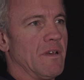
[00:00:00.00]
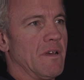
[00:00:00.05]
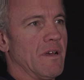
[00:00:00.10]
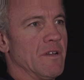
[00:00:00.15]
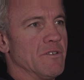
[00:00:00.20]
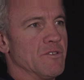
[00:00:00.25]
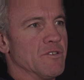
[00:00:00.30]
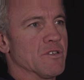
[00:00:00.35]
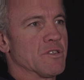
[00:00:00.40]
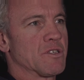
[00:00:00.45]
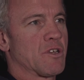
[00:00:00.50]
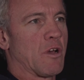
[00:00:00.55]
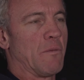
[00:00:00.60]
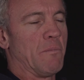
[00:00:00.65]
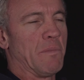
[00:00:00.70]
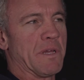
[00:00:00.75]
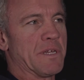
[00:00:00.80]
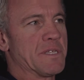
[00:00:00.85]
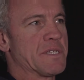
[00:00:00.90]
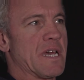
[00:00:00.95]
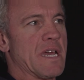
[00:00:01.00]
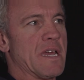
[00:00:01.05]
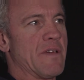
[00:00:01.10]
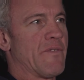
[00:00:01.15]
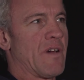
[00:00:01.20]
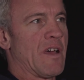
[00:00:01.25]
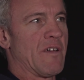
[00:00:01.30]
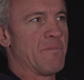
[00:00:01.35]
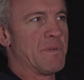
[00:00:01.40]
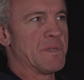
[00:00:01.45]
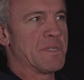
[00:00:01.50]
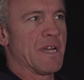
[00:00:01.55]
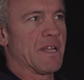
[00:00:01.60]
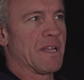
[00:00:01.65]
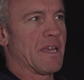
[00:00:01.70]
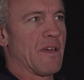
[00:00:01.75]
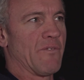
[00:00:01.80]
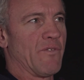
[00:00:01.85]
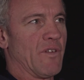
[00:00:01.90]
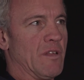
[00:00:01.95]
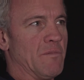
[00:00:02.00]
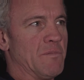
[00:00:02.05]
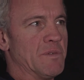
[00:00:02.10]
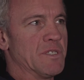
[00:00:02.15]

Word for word: and just complete at 85%, get field